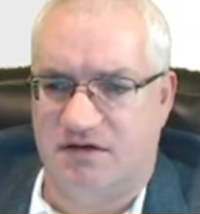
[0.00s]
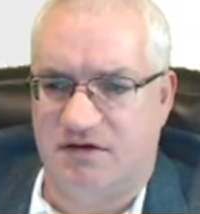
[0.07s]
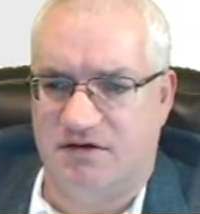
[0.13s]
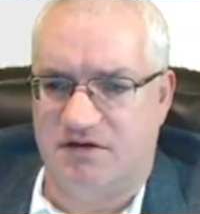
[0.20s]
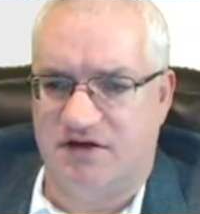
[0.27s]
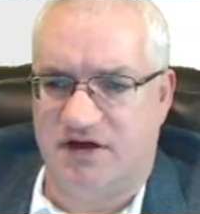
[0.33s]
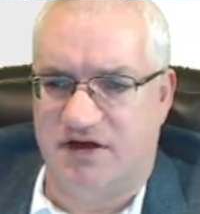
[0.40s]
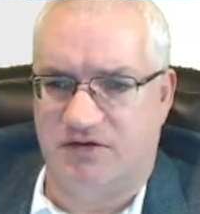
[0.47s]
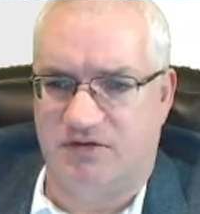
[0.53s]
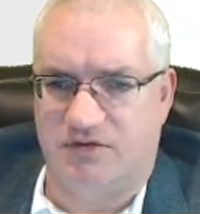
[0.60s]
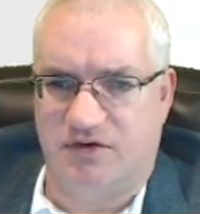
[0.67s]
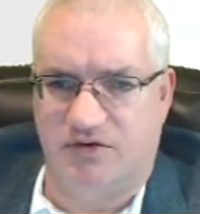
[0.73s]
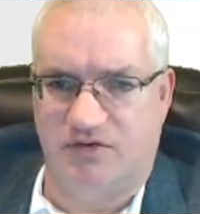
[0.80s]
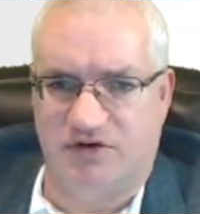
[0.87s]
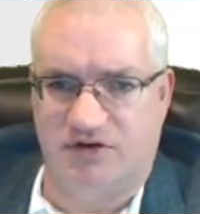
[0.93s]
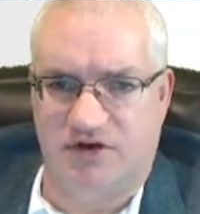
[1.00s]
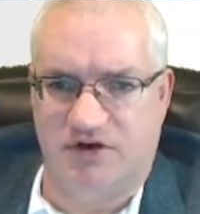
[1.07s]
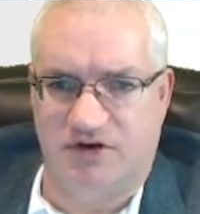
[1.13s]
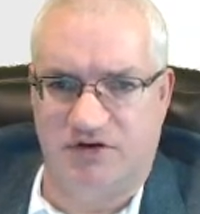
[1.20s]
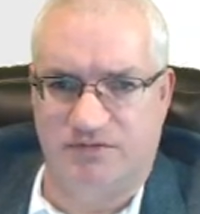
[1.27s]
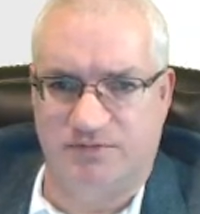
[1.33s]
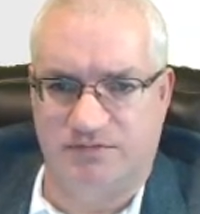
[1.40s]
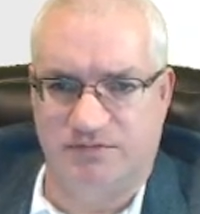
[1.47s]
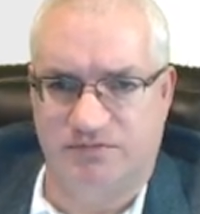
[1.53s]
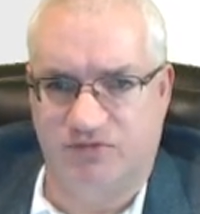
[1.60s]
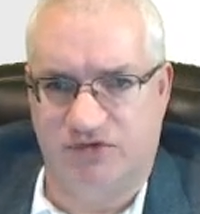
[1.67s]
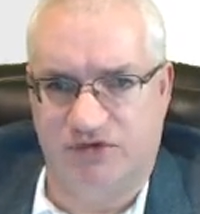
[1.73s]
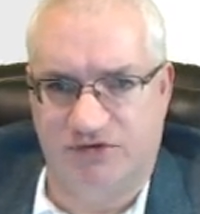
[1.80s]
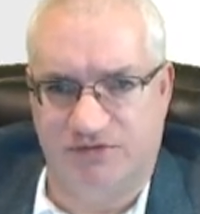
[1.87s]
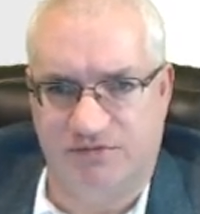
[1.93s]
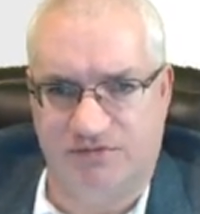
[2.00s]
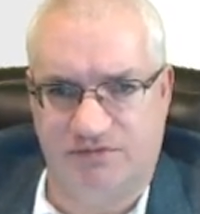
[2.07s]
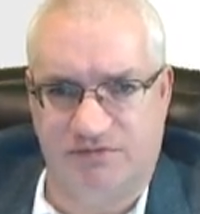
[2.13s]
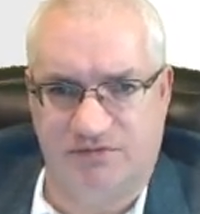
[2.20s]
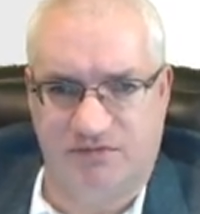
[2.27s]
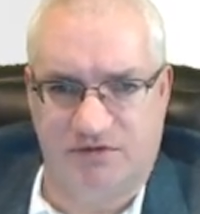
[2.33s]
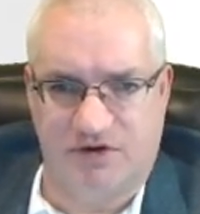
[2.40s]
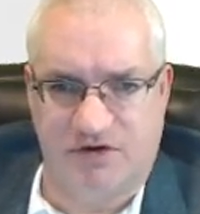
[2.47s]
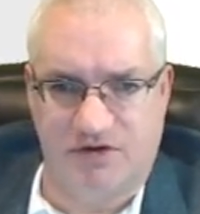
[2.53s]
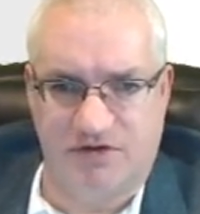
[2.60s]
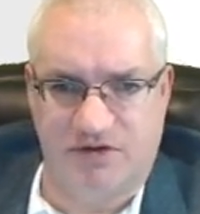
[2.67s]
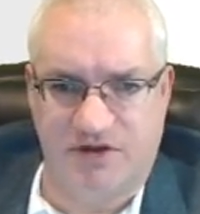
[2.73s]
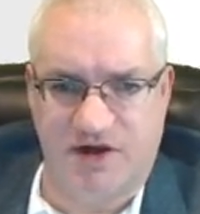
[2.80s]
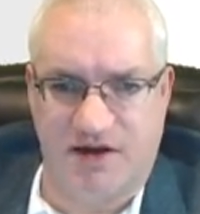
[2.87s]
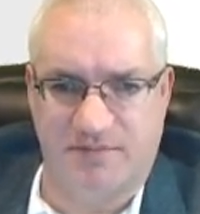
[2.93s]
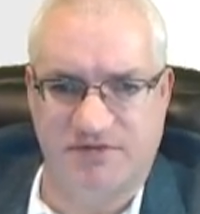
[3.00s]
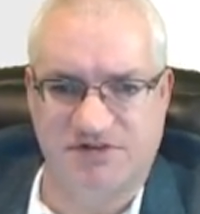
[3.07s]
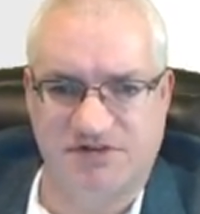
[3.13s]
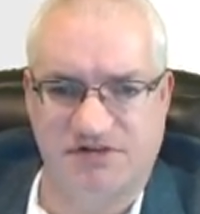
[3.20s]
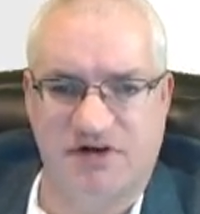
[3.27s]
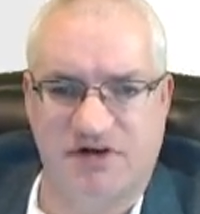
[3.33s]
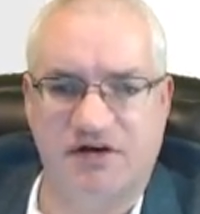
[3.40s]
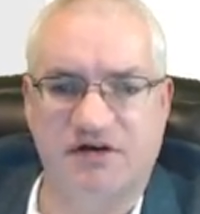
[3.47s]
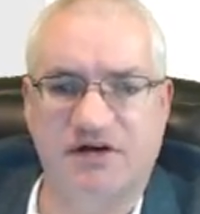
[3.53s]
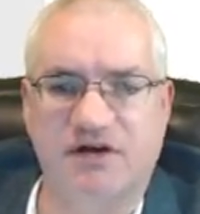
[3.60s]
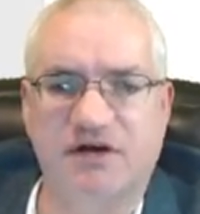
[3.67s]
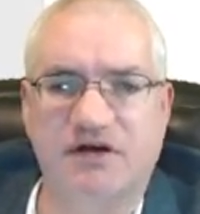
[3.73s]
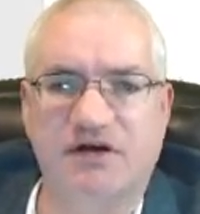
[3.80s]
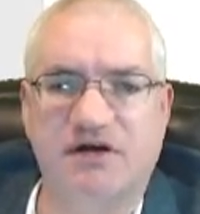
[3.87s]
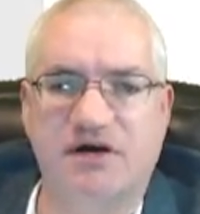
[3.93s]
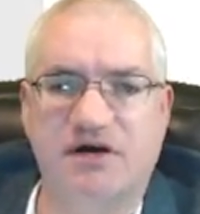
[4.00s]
Okay, well, we'll go the opposite route here.